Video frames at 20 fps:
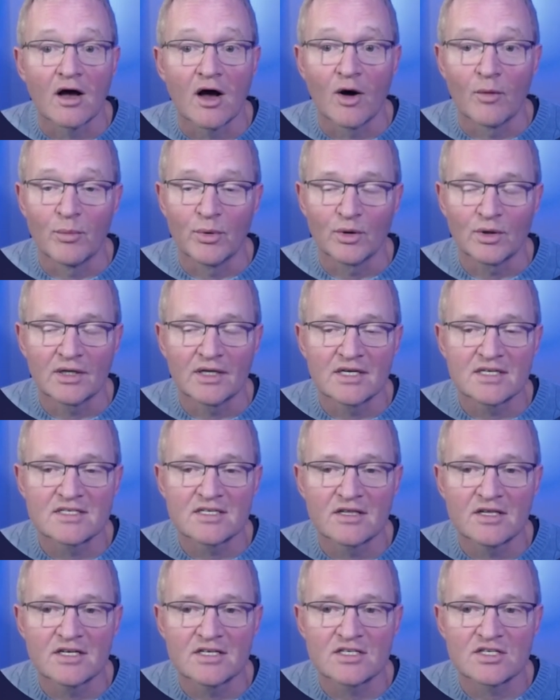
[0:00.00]
I'll put
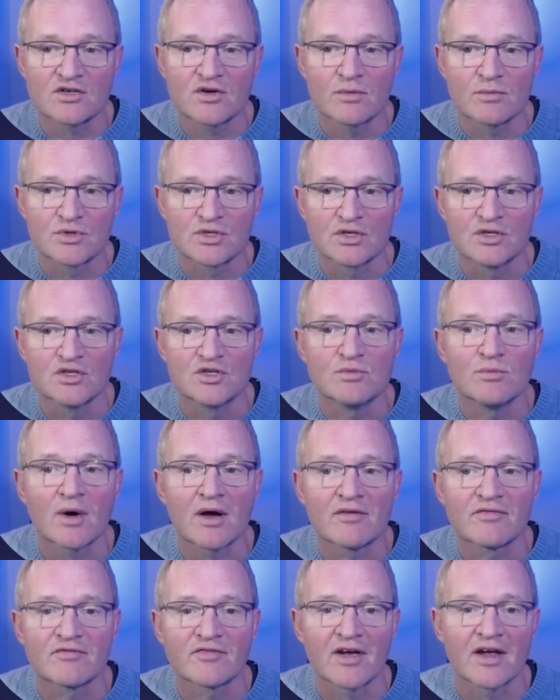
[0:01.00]
links in the description to
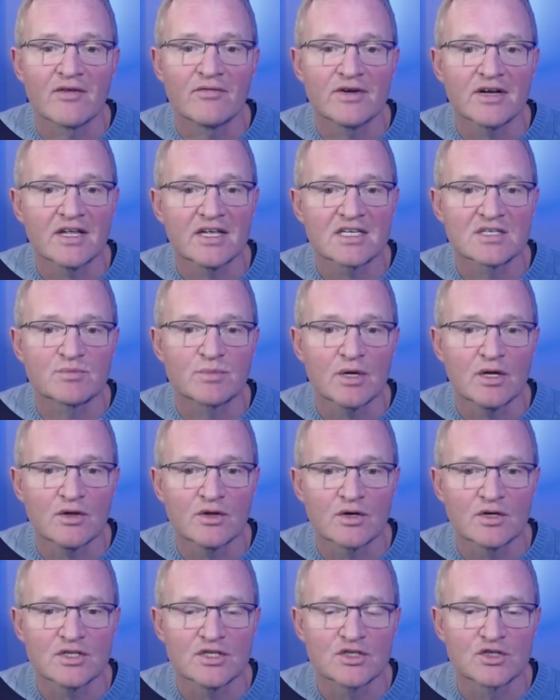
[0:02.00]
my favorite
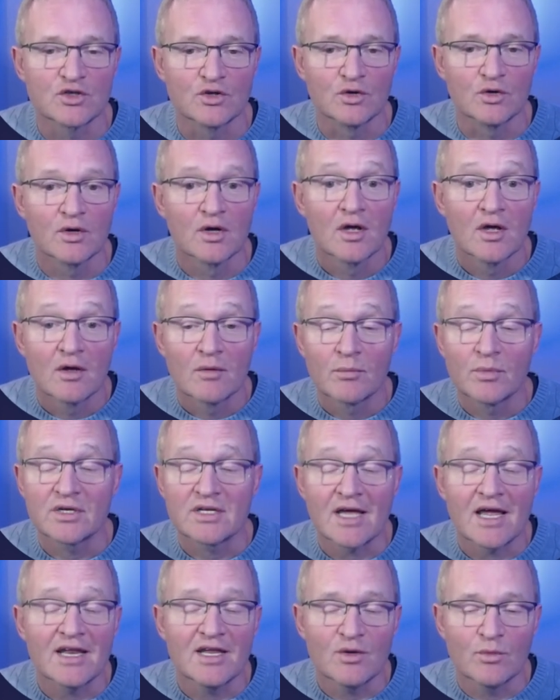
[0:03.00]
ESP32,
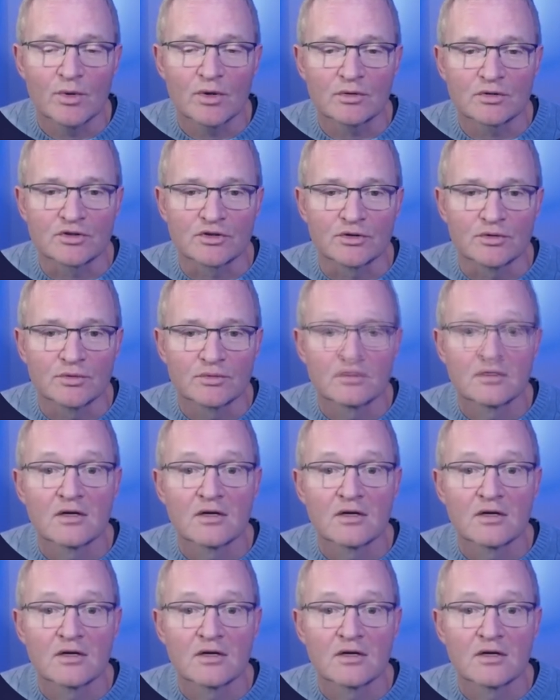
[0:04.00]
but any will do.